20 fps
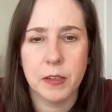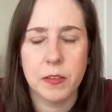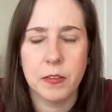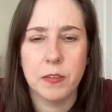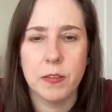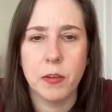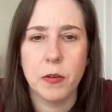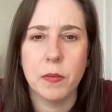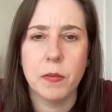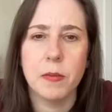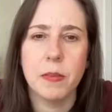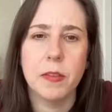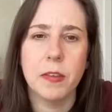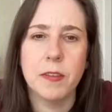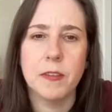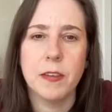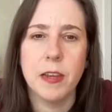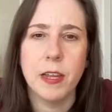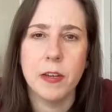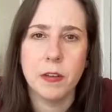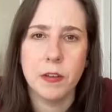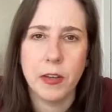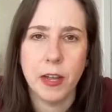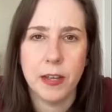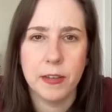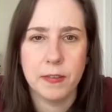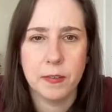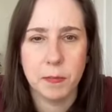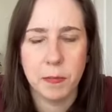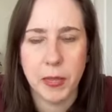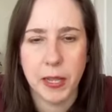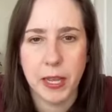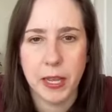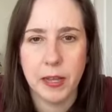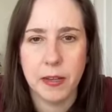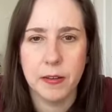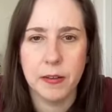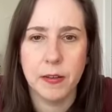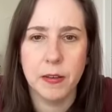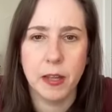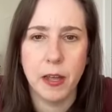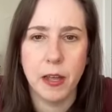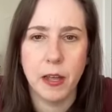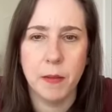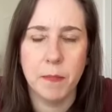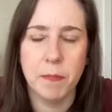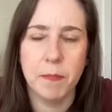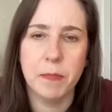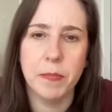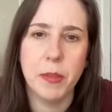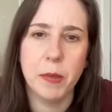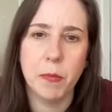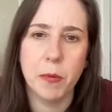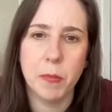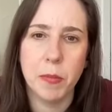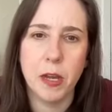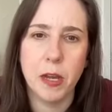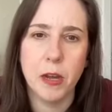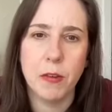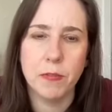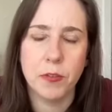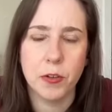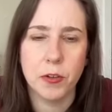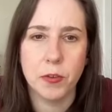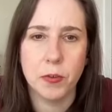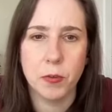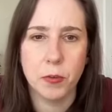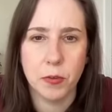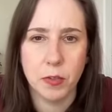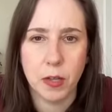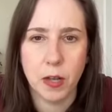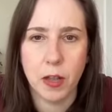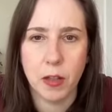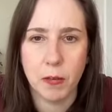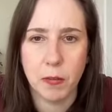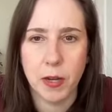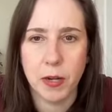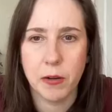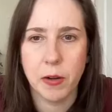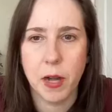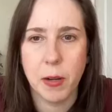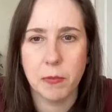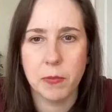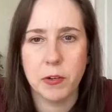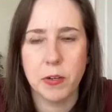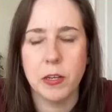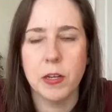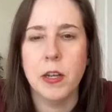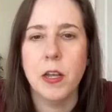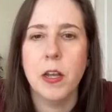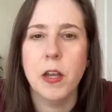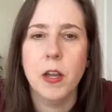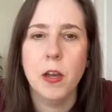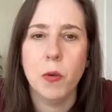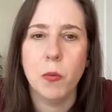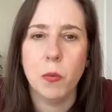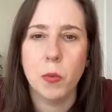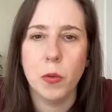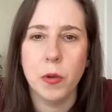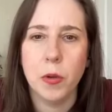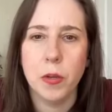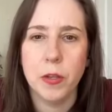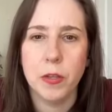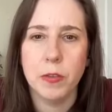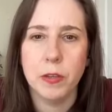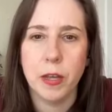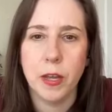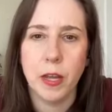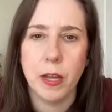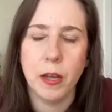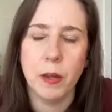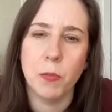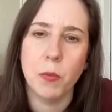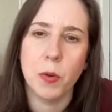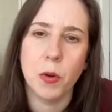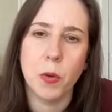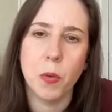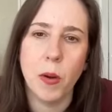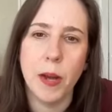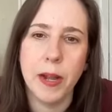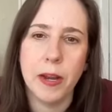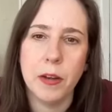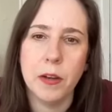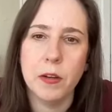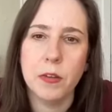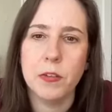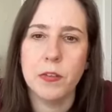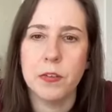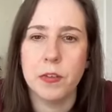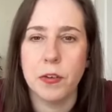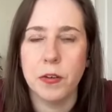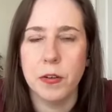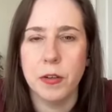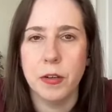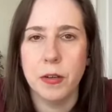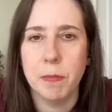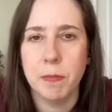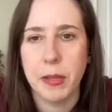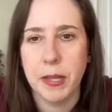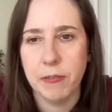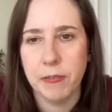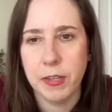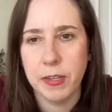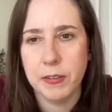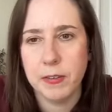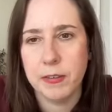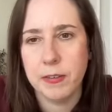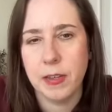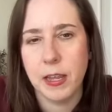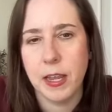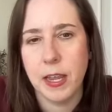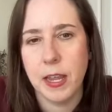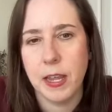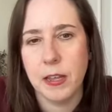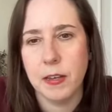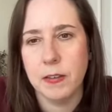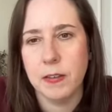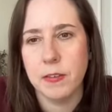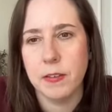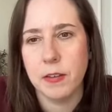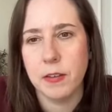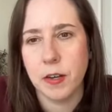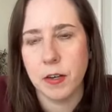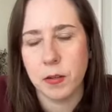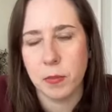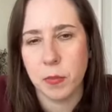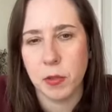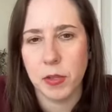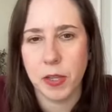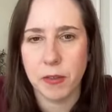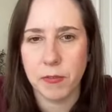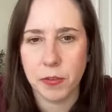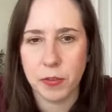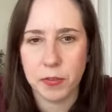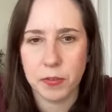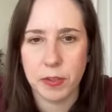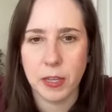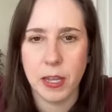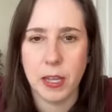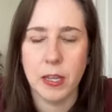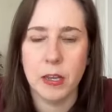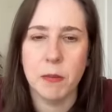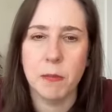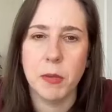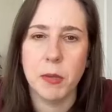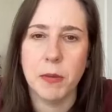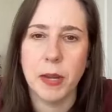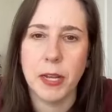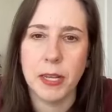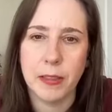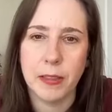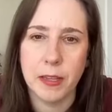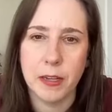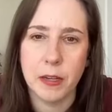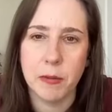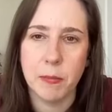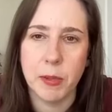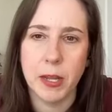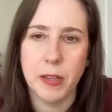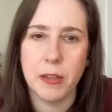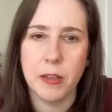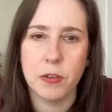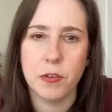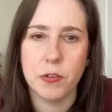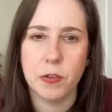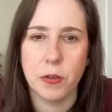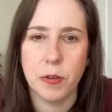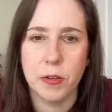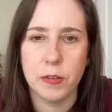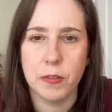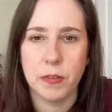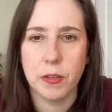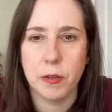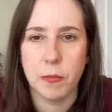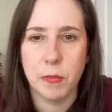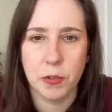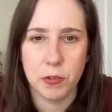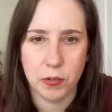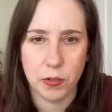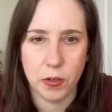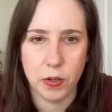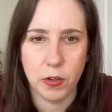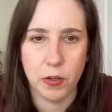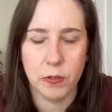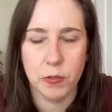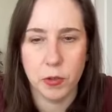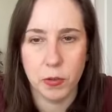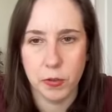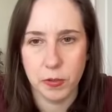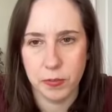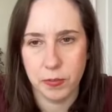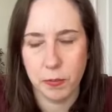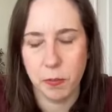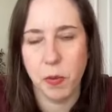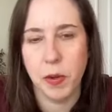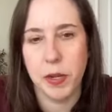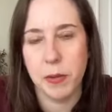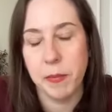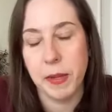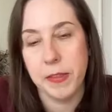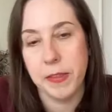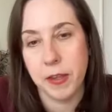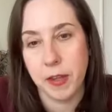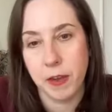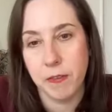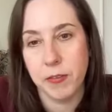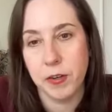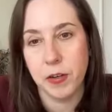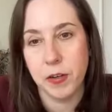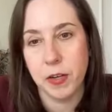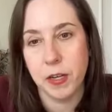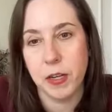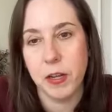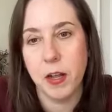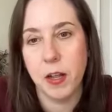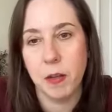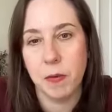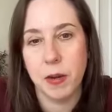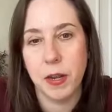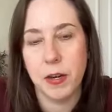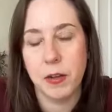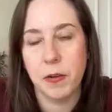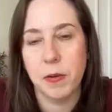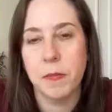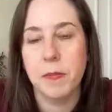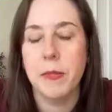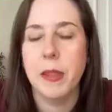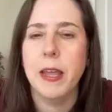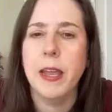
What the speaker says: So the standardized plan that would be offered through the Colorado option would require certain benefits and deductible levels and be regulated by the insurance commissioner, who is appointed by the governor in Colorado.